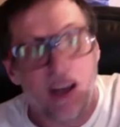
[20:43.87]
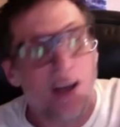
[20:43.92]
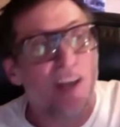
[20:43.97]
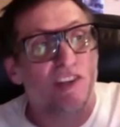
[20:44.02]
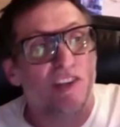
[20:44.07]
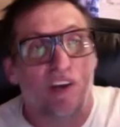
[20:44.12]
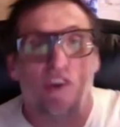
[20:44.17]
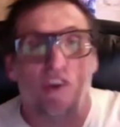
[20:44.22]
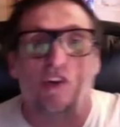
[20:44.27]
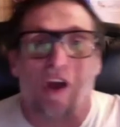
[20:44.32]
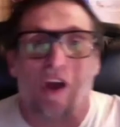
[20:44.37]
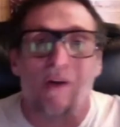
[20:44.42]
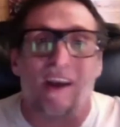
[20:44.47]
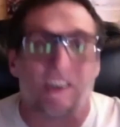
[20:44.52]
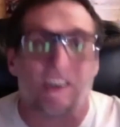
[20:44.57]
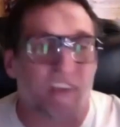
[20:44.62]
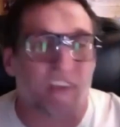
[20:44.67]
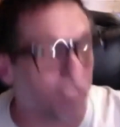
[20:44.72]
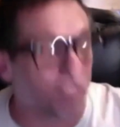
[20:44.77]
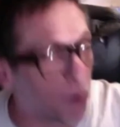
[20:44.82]
So you don't
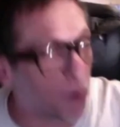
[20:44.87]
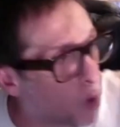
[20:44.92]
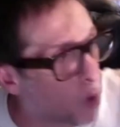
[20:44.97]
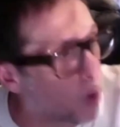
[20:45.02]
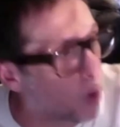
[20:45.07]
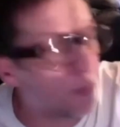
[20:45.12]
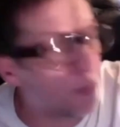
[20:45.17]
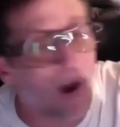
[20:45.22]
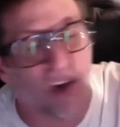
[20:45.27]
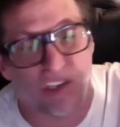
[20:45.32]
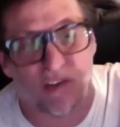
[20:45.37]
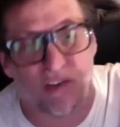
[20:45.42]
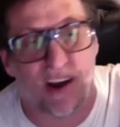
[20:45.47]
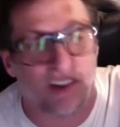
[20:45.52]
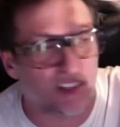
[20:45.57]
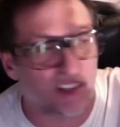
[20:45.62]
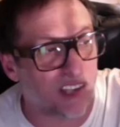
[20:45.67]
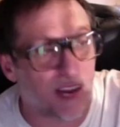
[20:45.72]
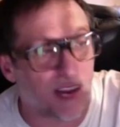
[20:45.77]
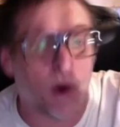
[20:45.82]
actually have to walk past their
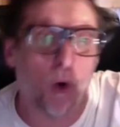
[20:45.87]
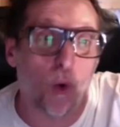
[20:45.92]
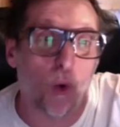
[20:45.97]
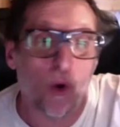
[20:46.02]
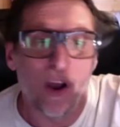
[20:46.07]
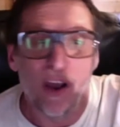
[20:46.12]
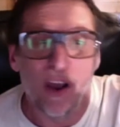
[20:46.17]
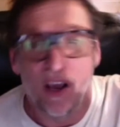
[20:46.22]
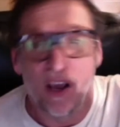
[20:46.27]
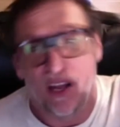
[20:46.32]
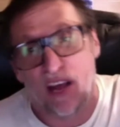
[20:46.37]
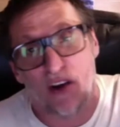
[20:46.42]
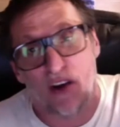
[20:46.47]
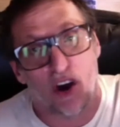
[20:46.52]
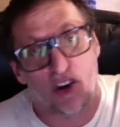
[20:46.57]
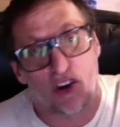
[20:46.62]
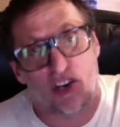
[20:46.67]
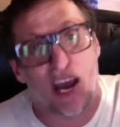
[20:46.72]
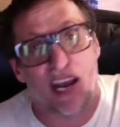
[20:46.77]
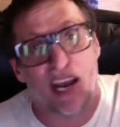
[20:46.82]
house and say, oh, they got
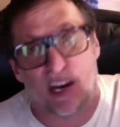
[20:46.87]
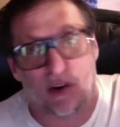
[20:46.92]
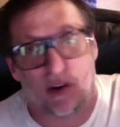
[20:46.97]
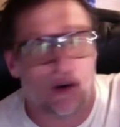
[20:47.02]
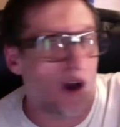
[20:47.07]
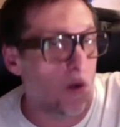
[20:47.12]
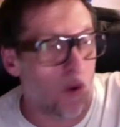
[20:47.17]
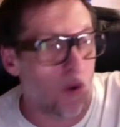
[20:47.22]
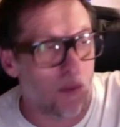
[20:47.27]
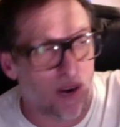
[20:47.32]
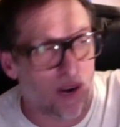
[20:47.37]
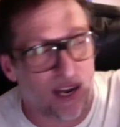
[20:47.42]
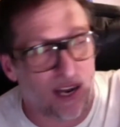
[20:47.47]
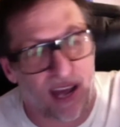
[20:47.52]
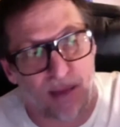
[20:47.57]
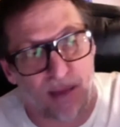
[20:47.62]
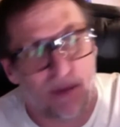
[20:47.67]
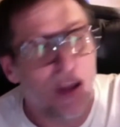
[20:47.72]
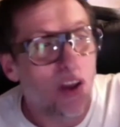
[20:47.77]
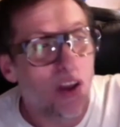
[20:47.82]
a Jaguar, I want one of
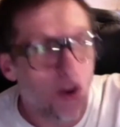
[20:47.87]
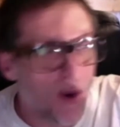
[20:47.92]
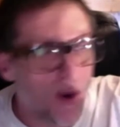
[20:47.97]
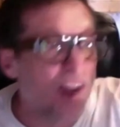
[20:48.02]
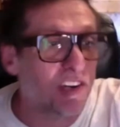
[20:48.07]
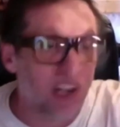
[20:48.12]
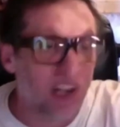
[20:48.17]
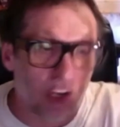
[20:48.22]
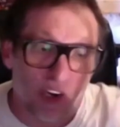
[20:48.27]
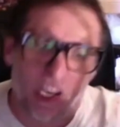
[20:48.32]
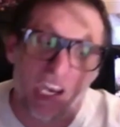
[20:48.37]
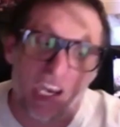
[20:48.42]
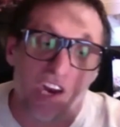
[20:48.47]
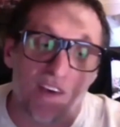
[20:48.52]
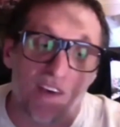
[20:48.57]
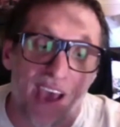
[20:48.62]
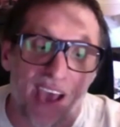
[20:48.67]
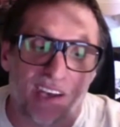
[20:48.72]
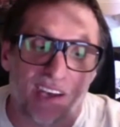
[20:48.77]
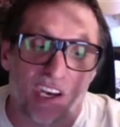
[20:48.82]
them. You actually got it in
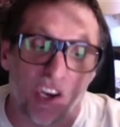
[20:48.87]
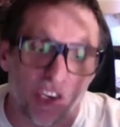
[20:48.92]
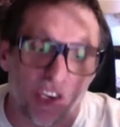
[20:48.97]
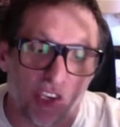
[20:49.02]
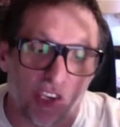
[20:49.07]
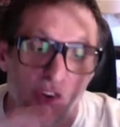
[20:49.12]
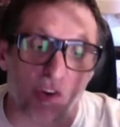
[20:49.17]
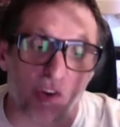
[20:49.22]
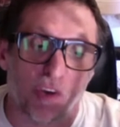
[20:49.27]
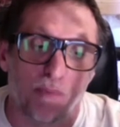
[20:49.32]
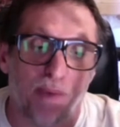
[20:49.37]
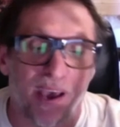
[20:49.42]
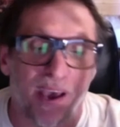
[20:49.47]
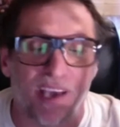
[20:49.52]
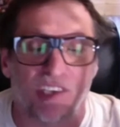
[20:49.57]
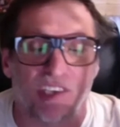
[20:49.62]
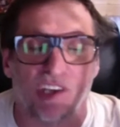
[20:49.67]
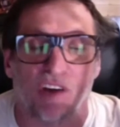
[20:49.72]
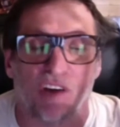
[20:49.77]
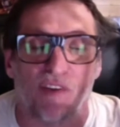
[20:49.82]
your hand, and you compare
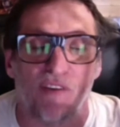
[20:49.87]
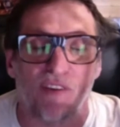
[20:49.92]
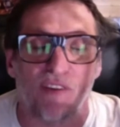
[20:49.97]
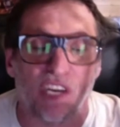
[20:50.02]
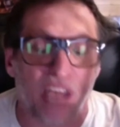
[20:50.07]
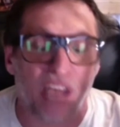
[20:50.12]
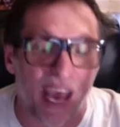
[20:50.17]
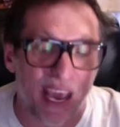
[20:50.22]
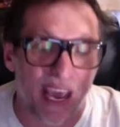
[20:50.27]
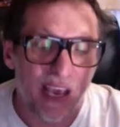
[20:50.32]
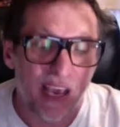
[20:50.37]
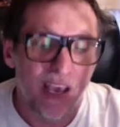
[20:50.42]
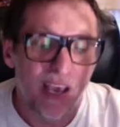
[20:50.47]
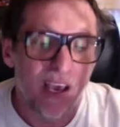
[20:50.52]
yourself every day.